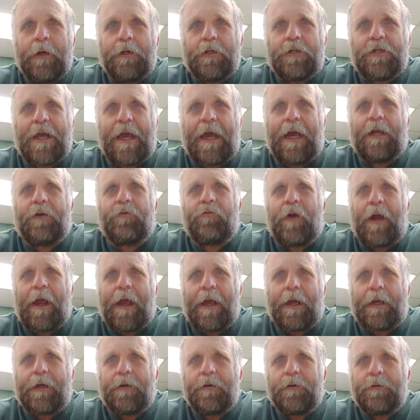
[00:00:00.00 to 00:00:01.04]

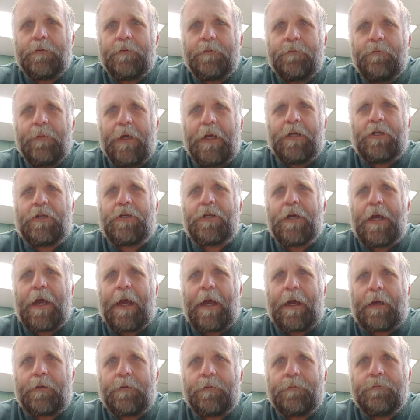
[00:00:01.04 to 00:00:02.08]
Shadrach,
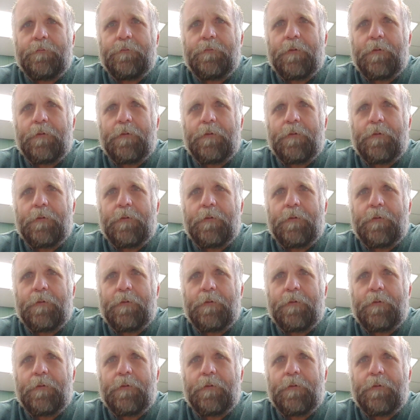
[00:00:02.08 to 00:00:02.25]
Meshach,